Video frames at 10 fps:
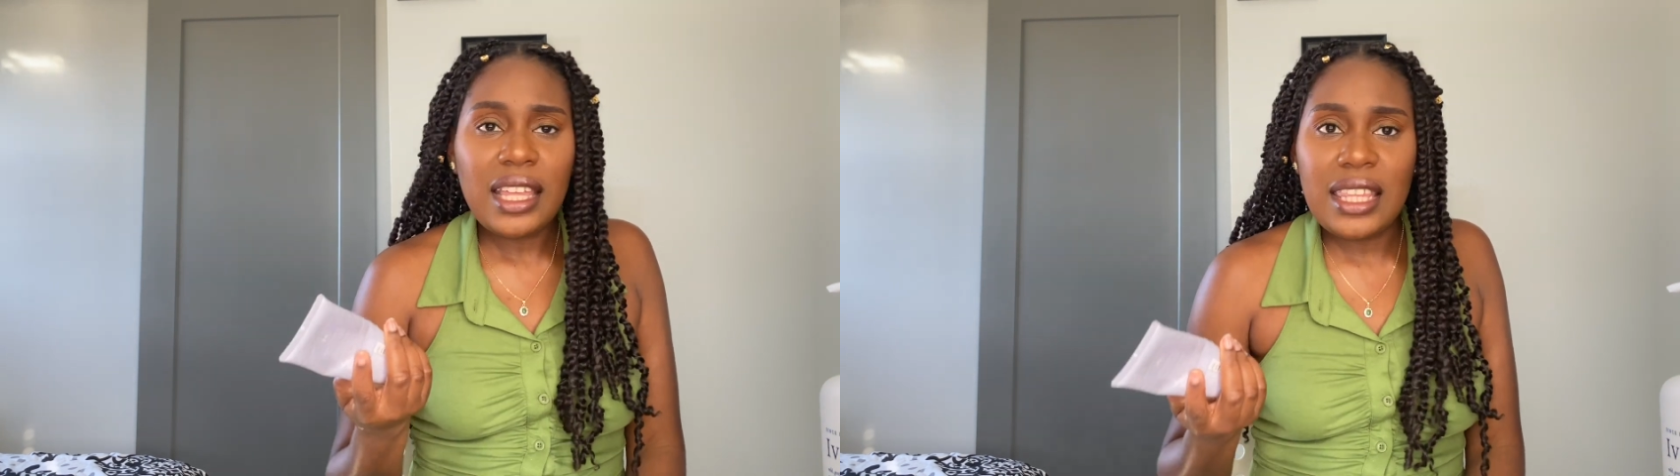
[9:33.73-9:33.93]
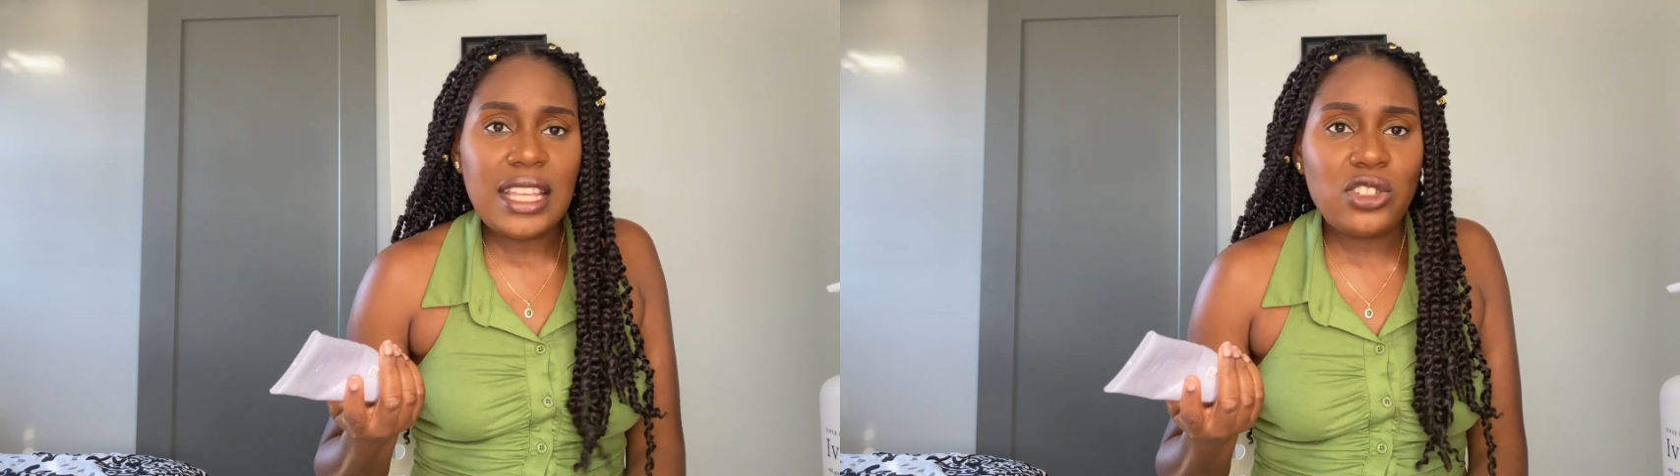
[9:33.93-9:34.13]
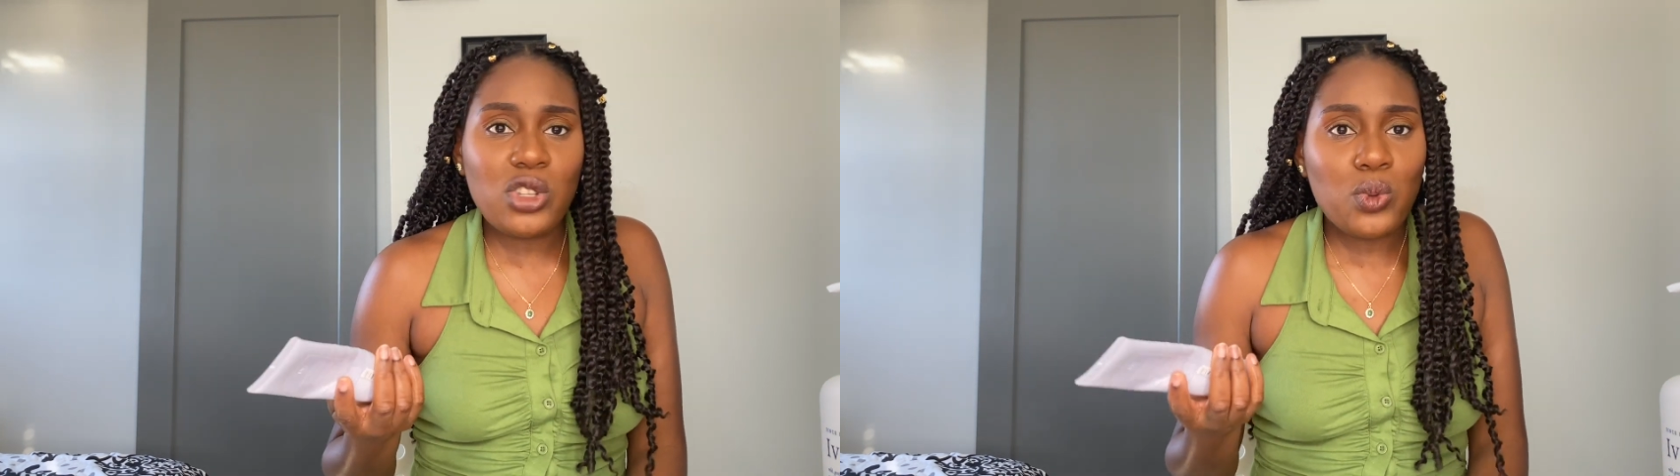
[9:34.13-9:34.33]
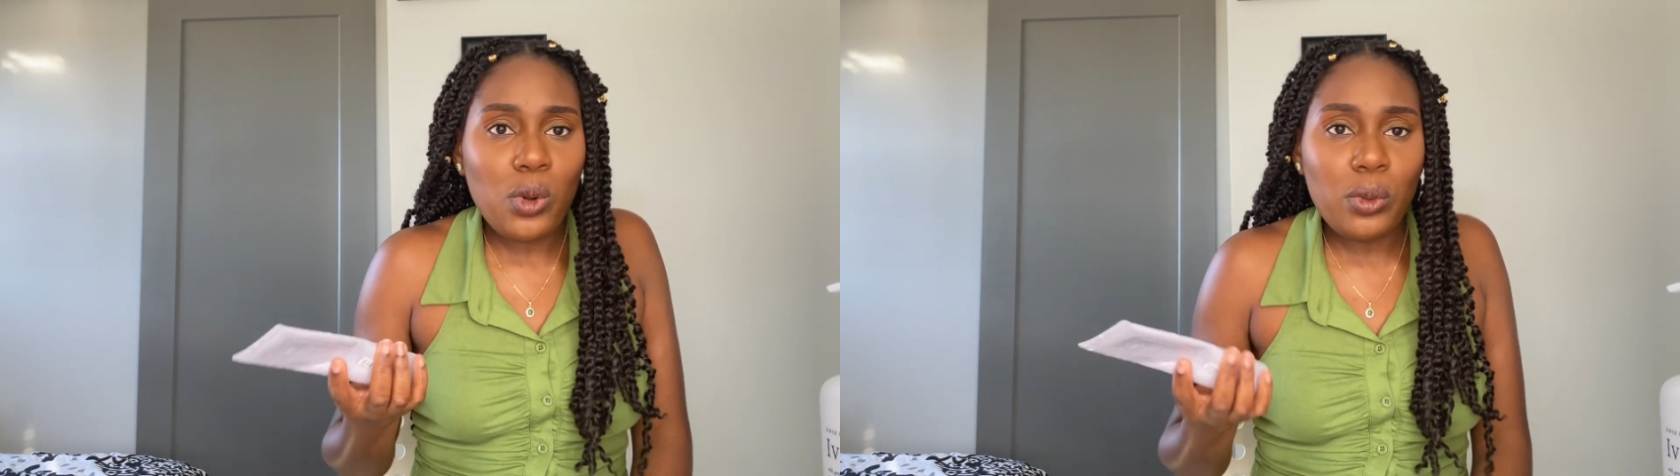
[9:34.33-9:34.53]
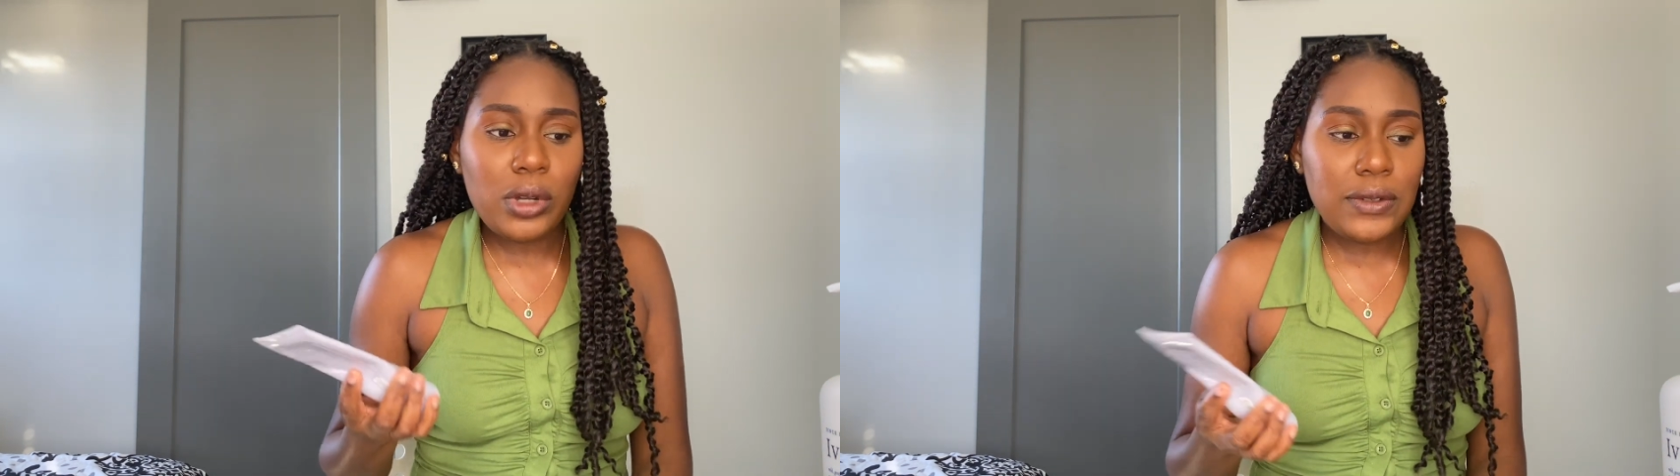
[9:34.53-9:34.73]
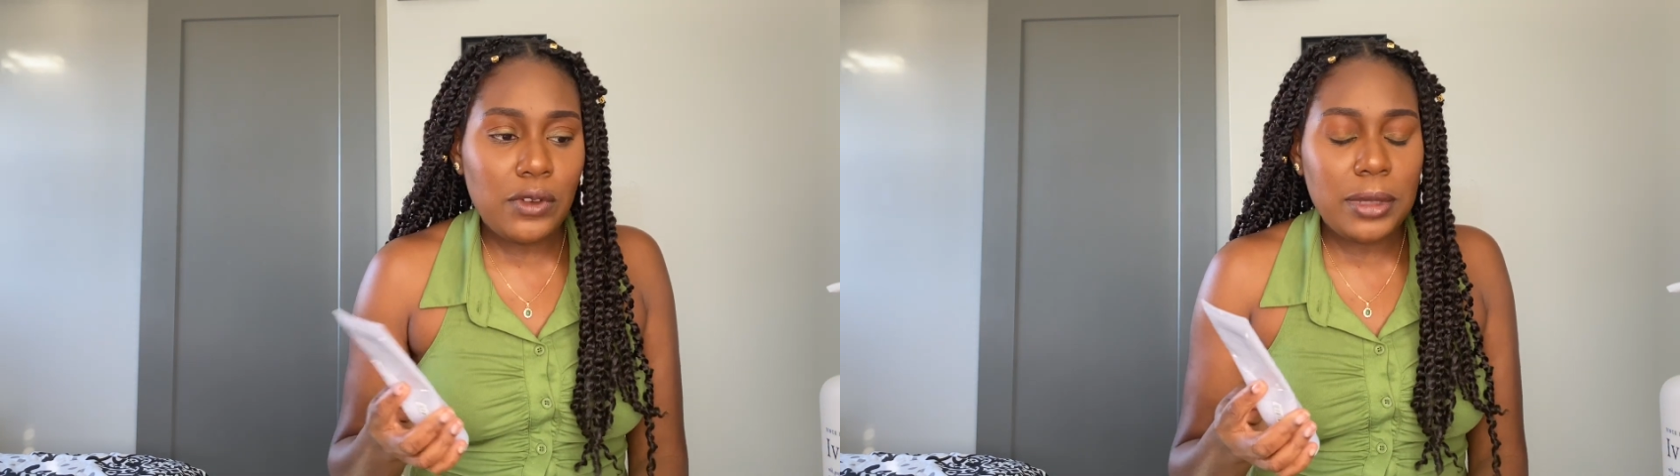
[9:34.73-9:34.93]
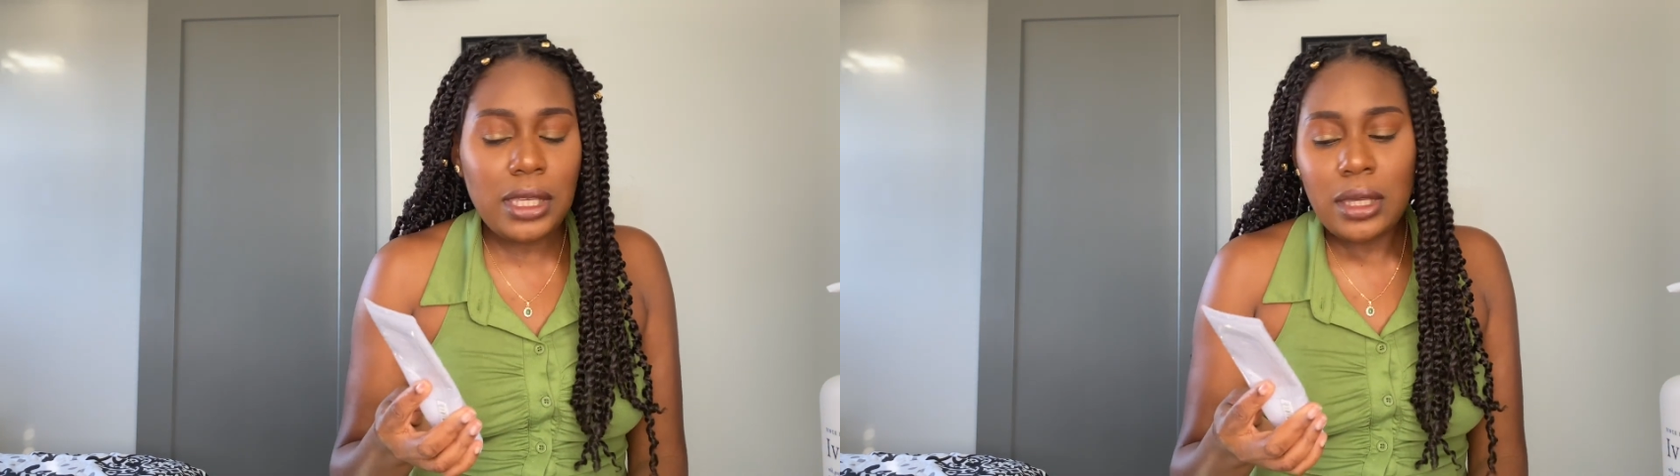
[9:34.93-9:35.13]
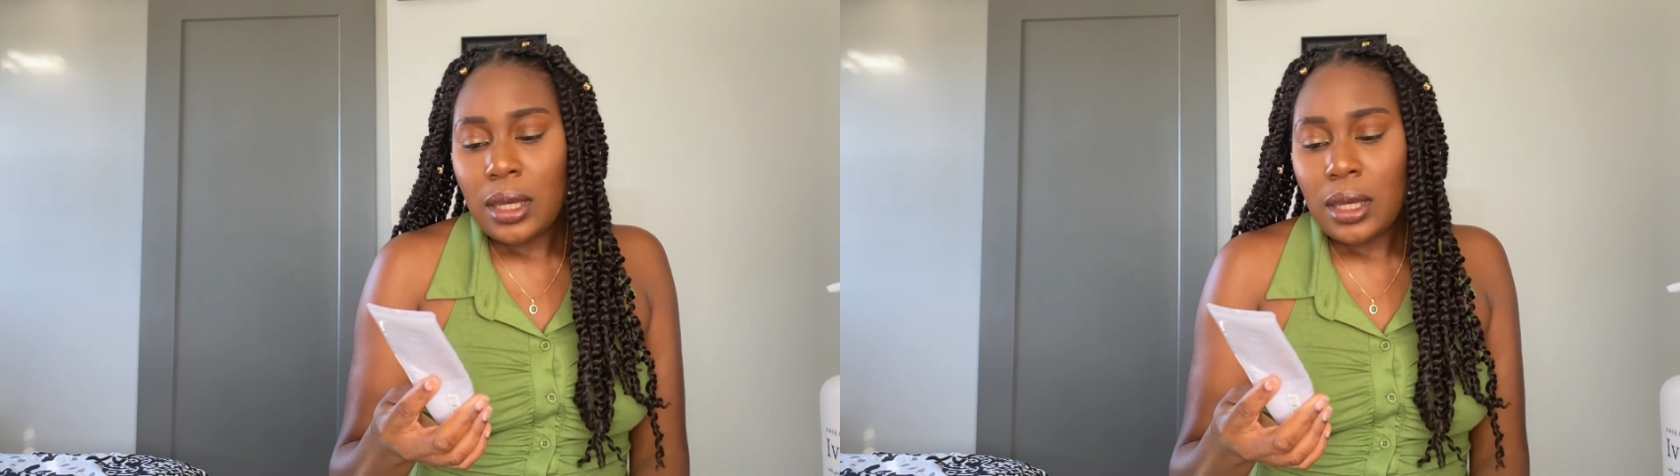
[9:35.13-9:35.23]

that's just what works for me.